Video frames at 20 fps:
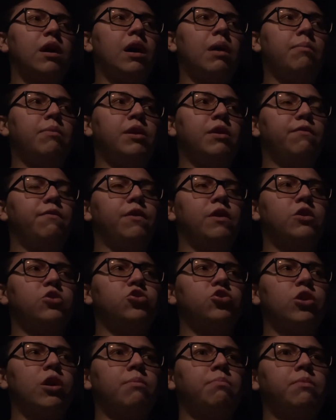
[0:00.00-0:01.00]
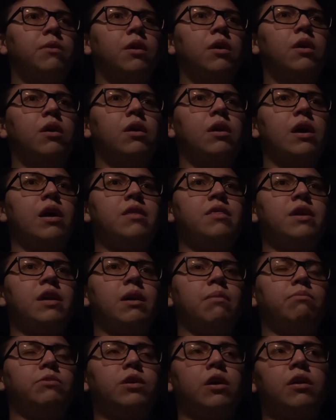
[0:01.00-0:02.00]
I'm going to finish up and then
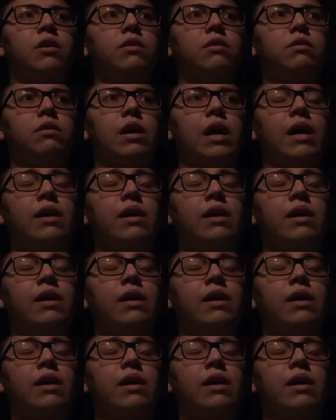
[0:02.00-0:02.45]
I'm done.